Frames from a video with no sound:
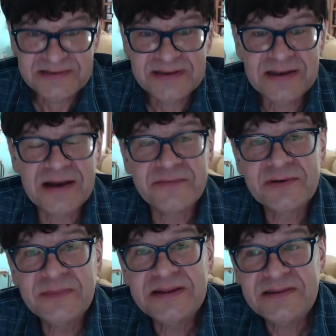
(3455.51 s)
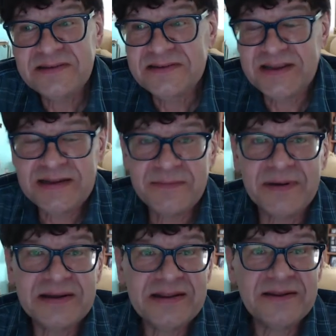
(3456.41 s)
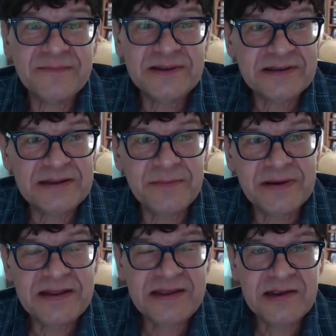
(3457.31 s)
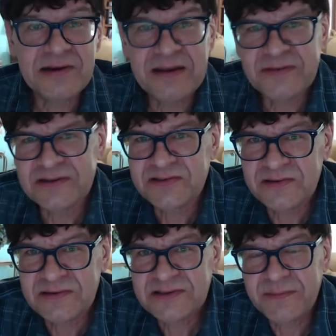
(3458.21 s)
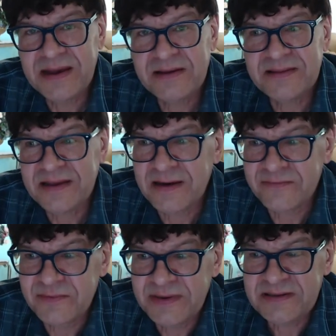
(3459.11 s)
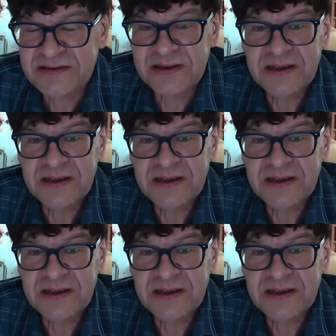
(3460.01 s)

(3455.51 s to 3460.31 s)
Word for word: The government, is anybody, does anybody here have concerns about the government?